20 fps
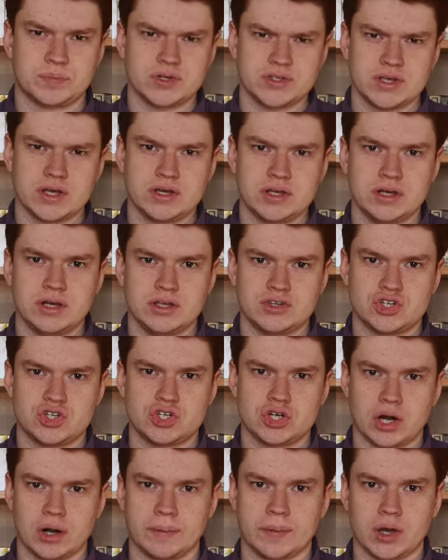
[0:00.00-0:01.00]
presented in
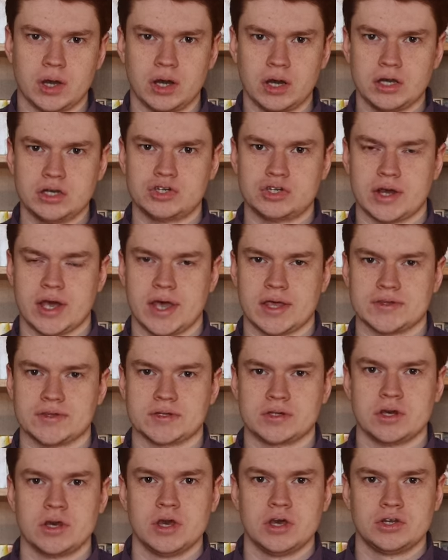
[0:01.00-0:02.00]
sharp
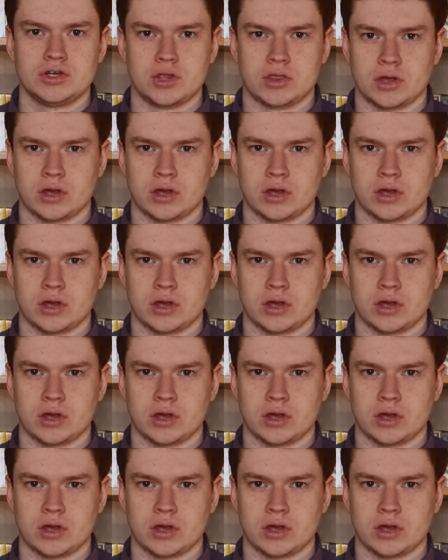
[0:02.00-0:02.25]
contrast to